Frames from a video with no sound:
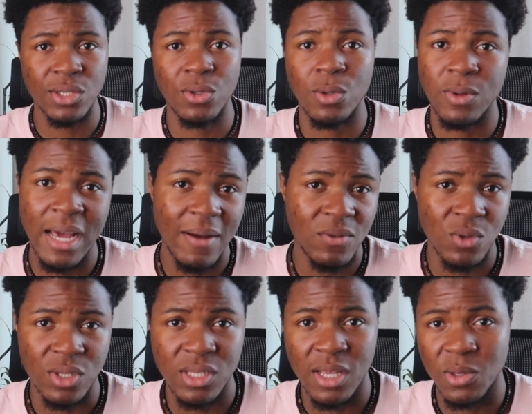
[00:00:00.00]
So they would have
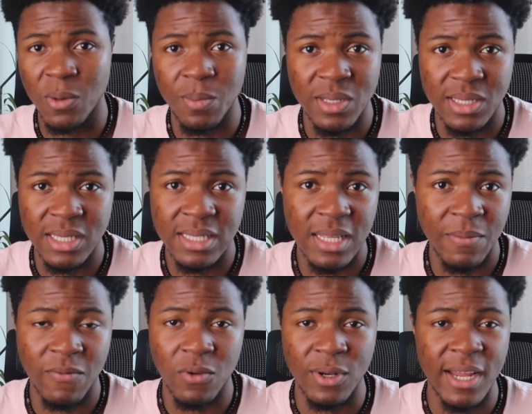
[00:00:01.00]
to set up a
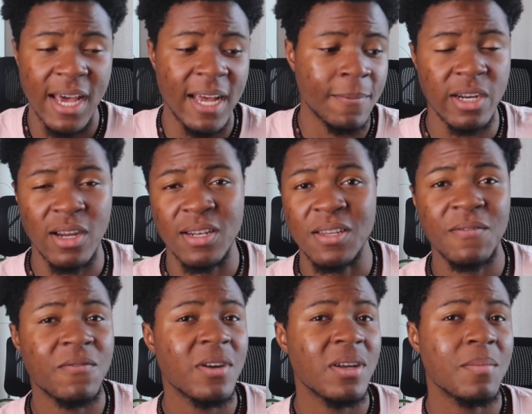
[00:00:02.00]
system for that. There are
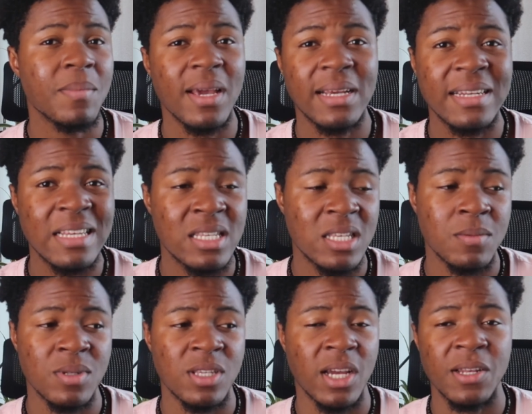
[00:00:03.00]
different
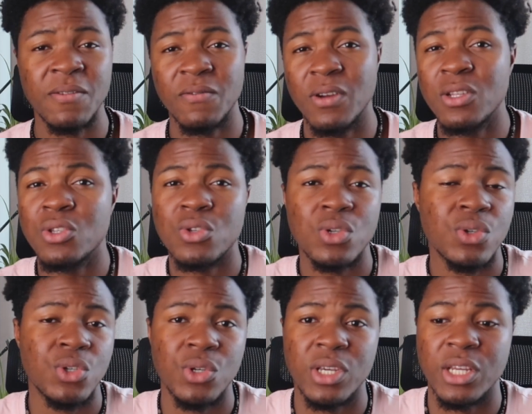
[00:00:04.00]
mechanisms, there are different
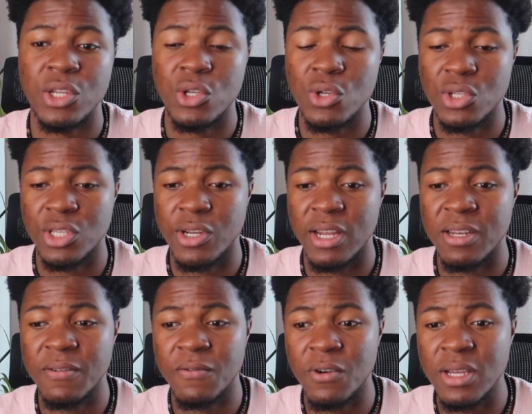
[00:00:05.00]
tools you can use, there are
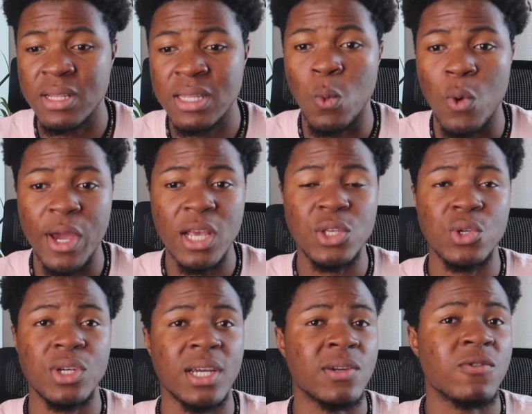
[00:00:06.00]
different ways you
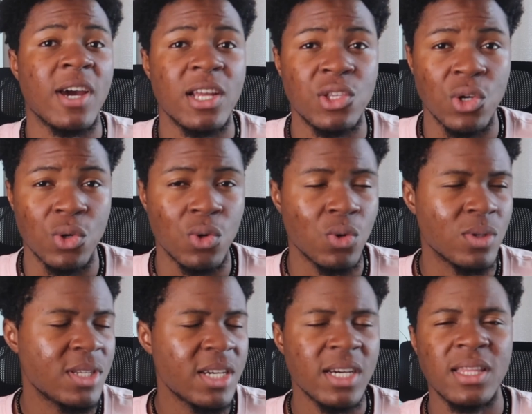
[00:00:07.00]
can write your
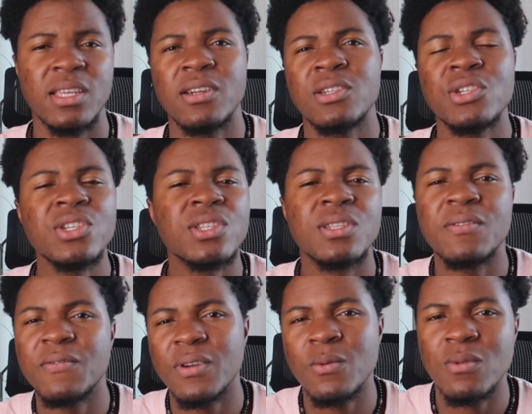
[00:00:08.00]
code. Yeah, there are just
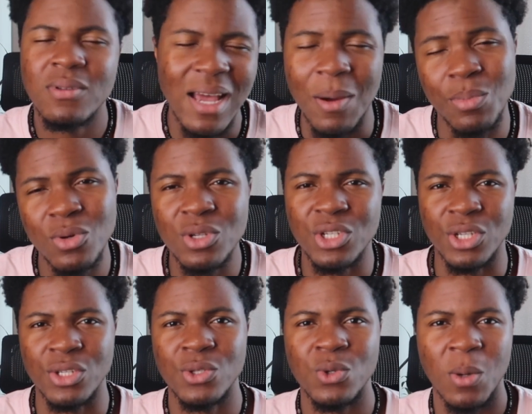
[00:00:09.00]
different
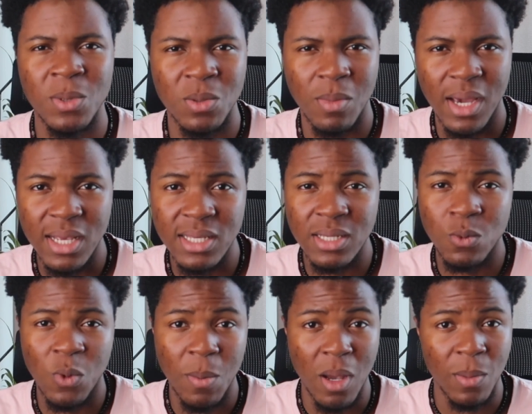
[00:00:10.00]
approaches to optimizing
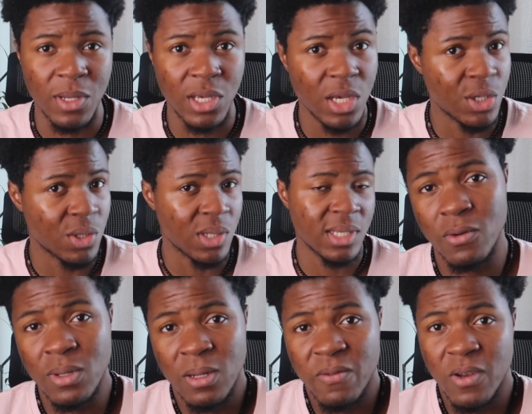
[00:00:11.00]
web applications.
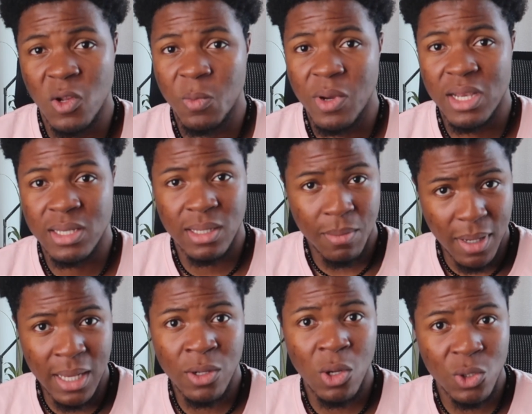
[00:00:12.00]
Online developers
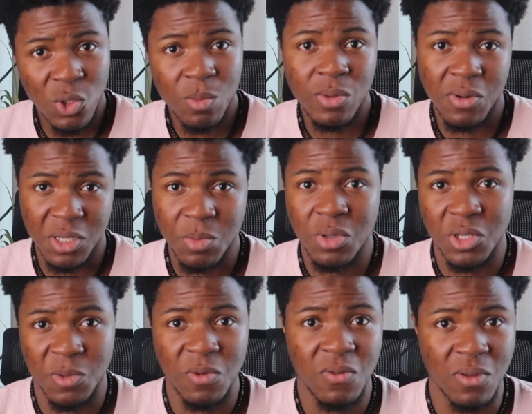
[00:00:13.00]
might also be
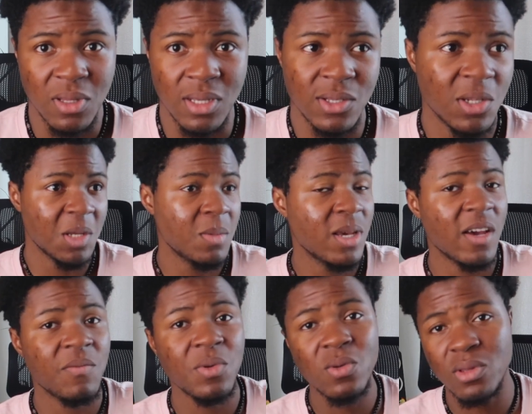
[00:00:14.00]
responsible for this. So they may
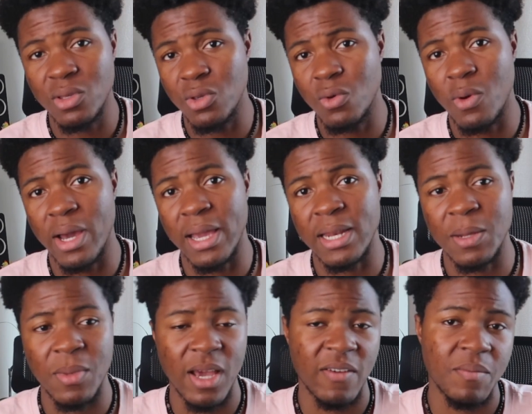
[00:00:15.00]
have built the UI, they
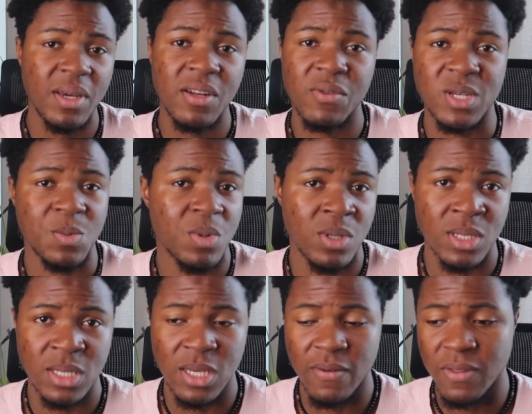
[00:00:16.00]
may have made it
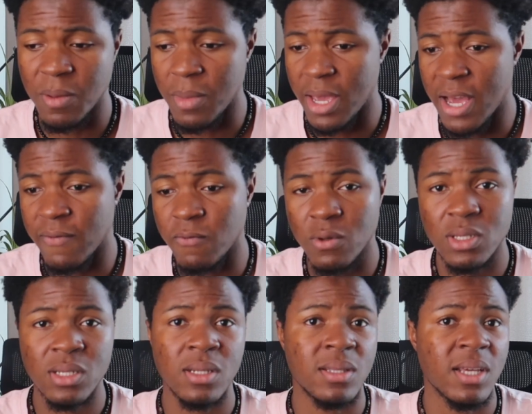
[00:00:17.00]
responsive, they may have
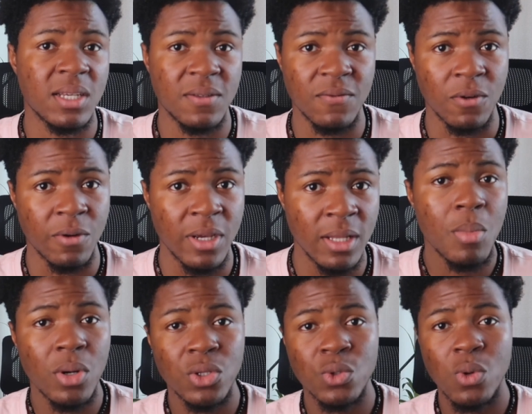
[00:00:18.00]
written the test for it,
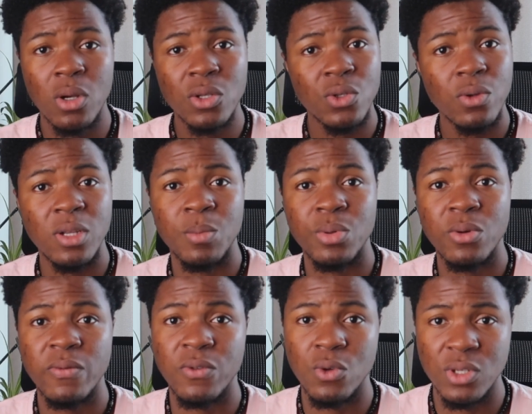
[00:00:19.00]
but to also
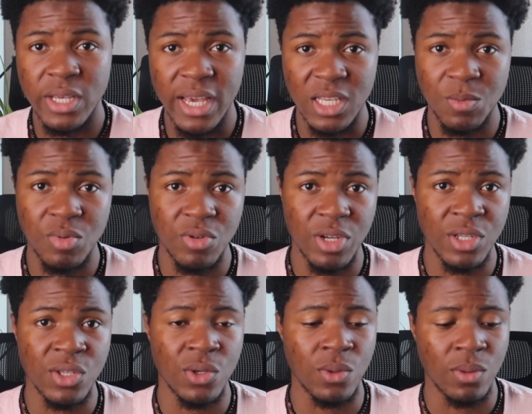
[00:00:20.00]
improve user
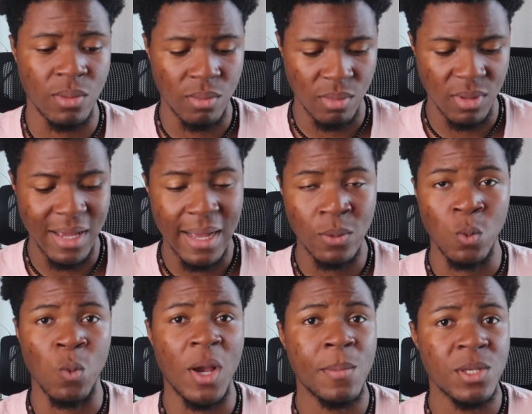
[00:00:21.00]
experience on that
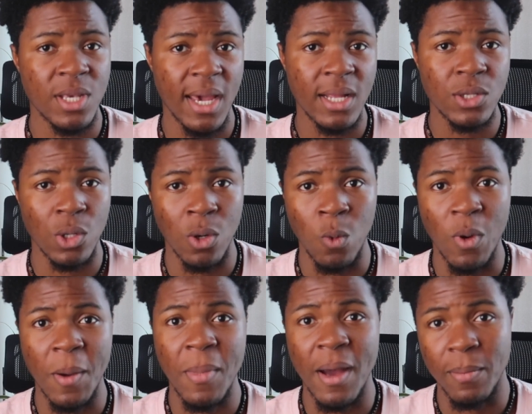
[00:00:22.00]
website or
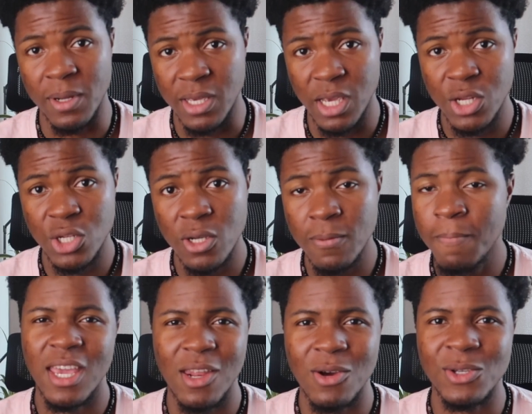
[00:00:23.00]
web application,
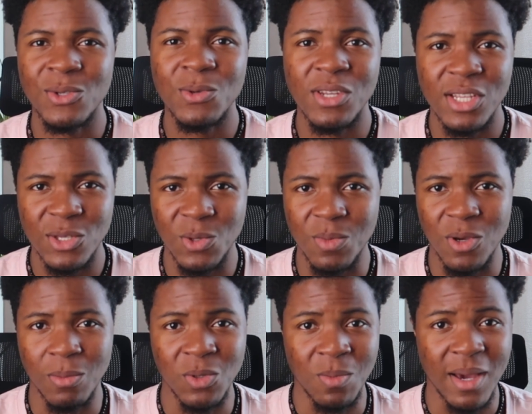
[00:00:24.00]
it also needs to be
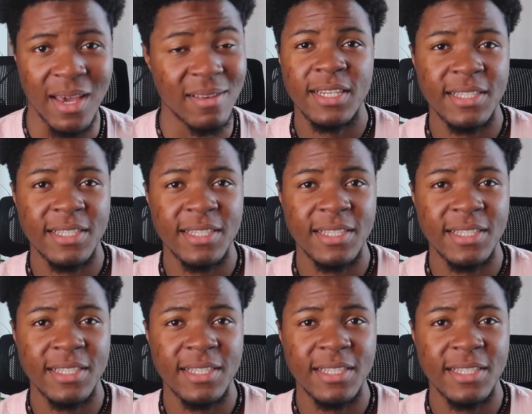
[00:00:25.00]
optimized.